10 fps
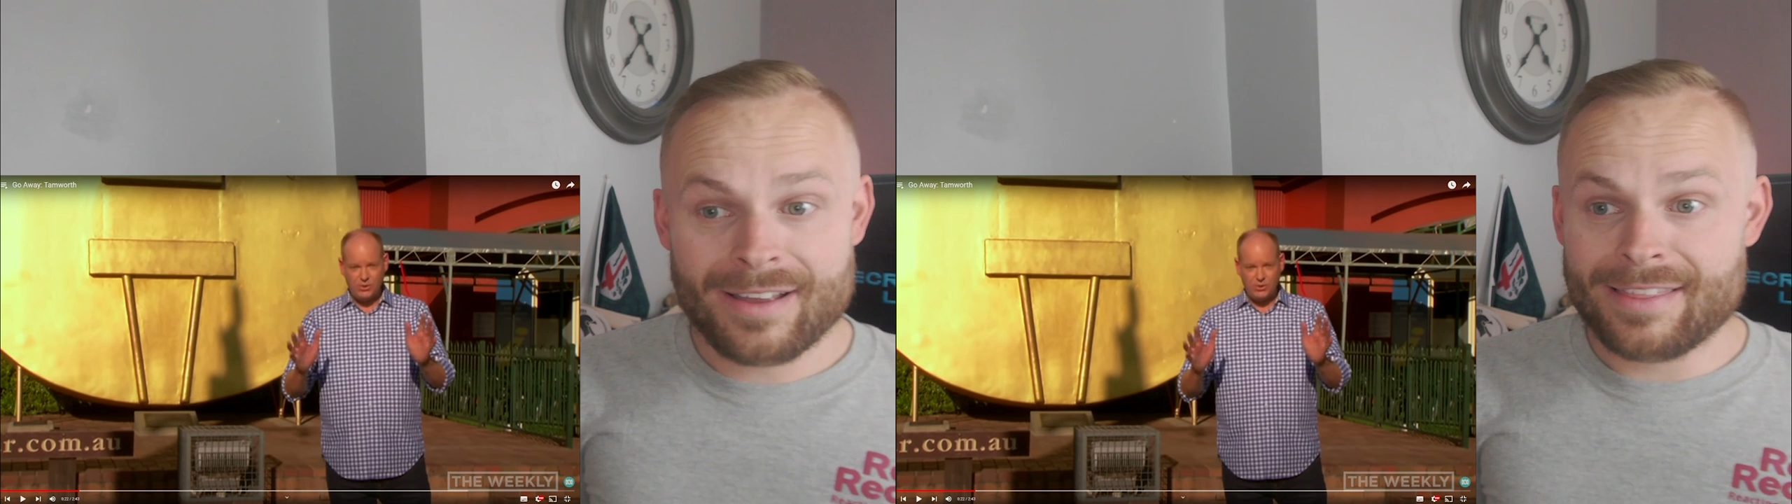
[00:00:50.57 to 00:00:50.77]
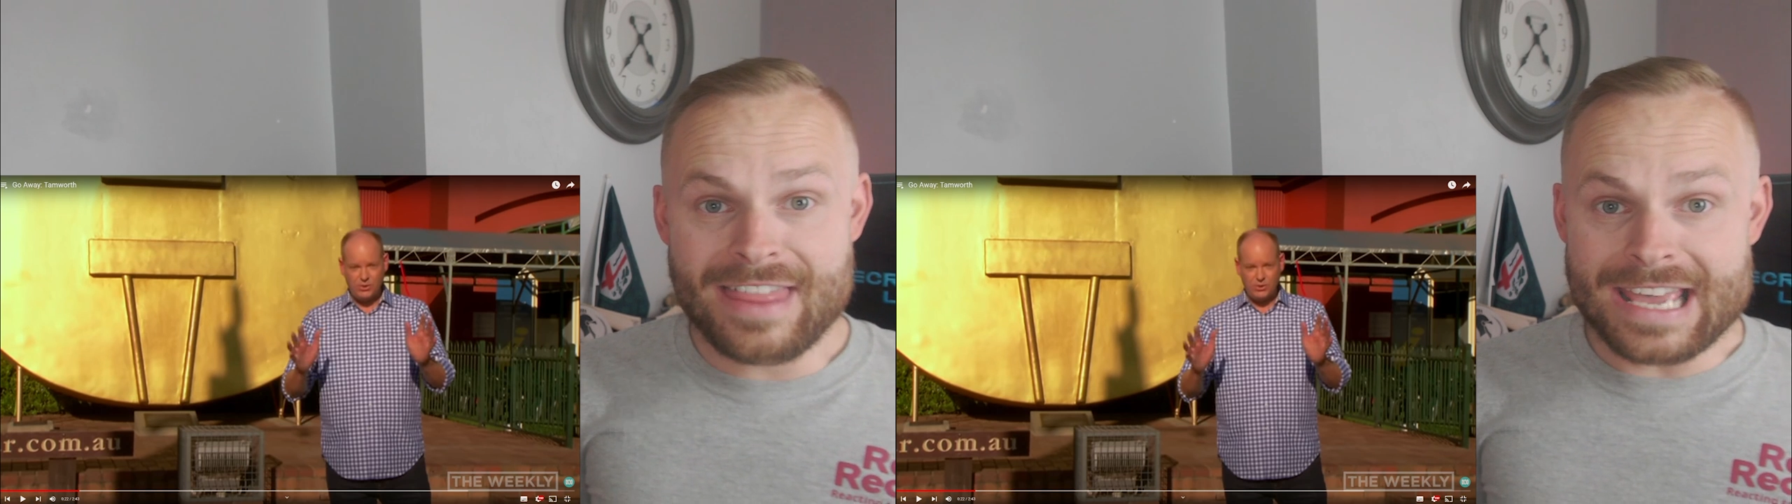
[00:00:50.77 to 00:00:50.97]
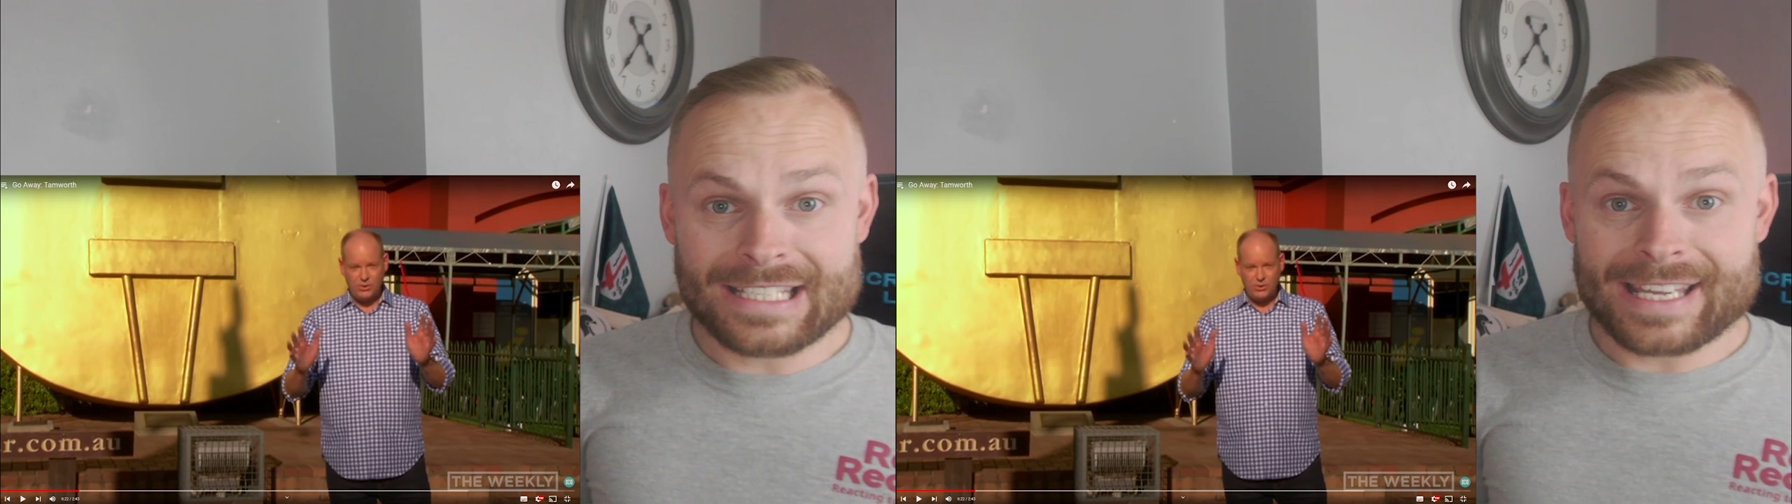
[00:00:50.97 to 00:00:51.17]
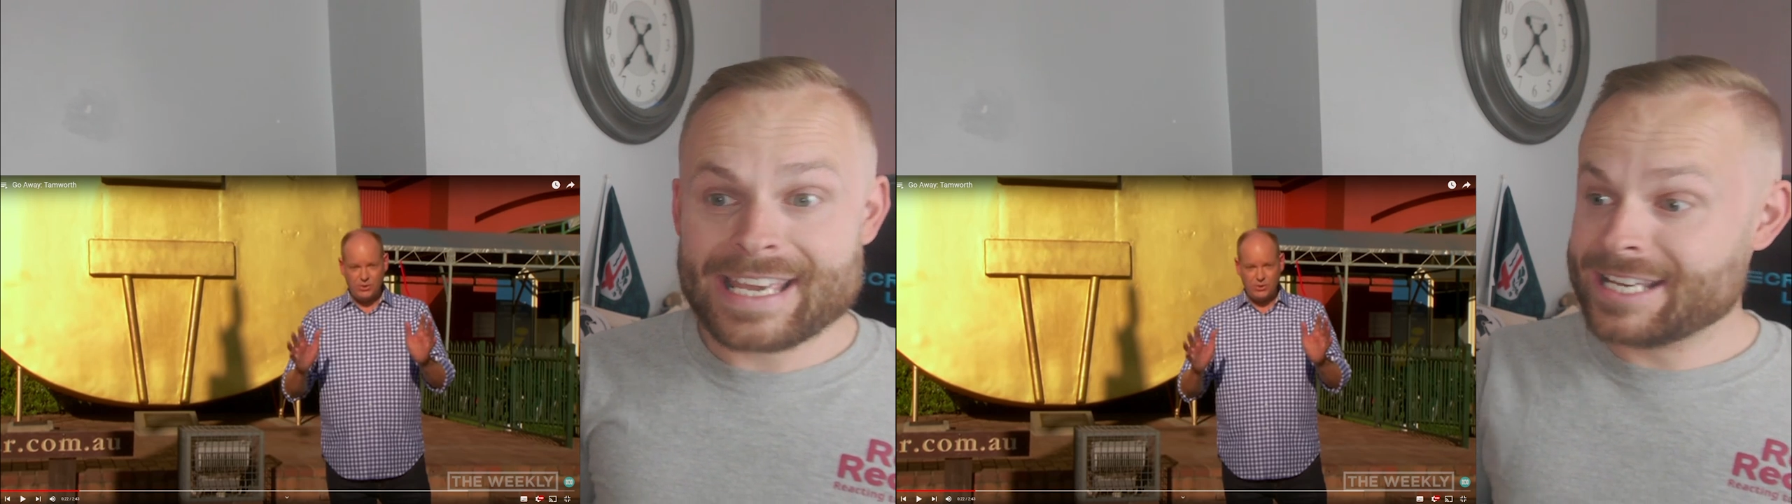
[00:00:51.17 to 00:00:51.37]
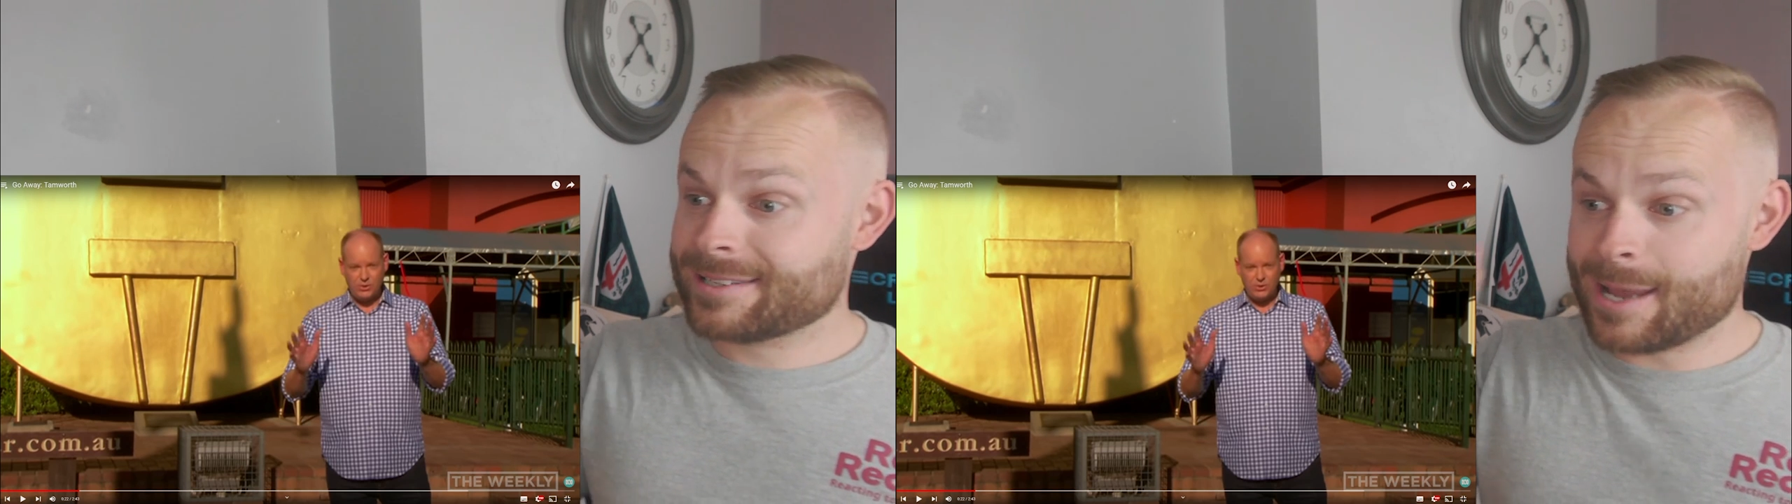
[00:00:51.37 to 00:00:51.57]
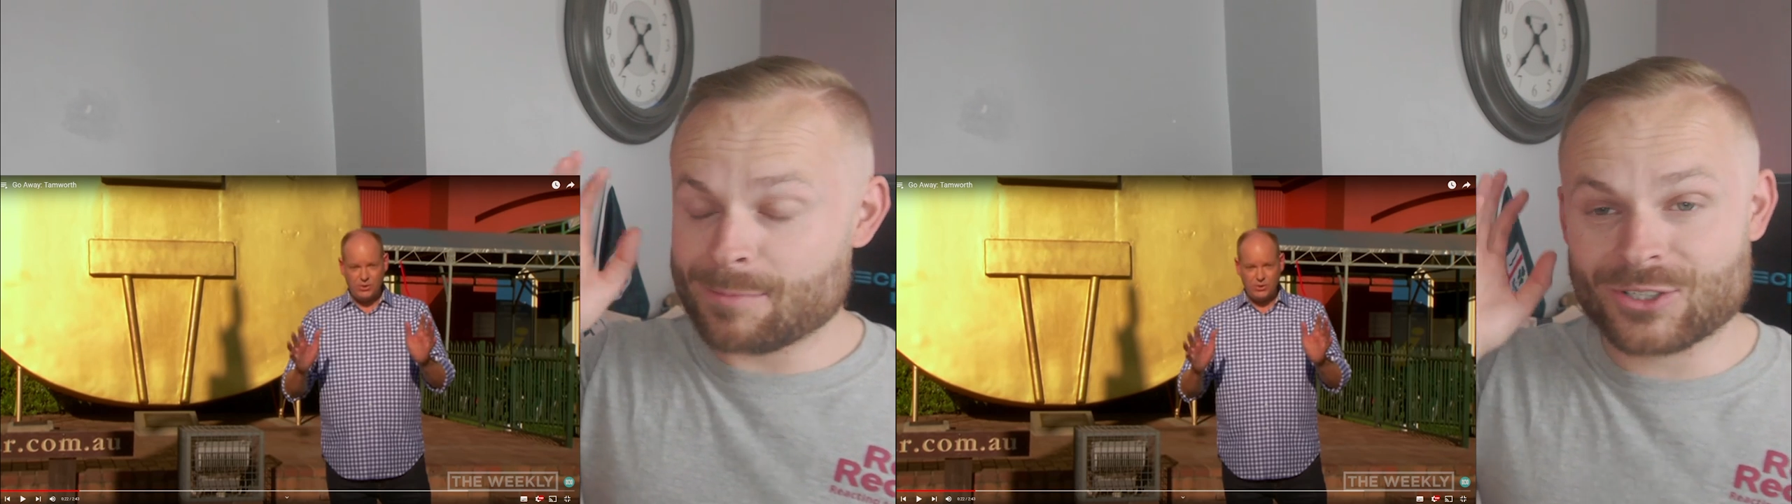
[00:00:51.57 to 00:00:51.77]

this he has come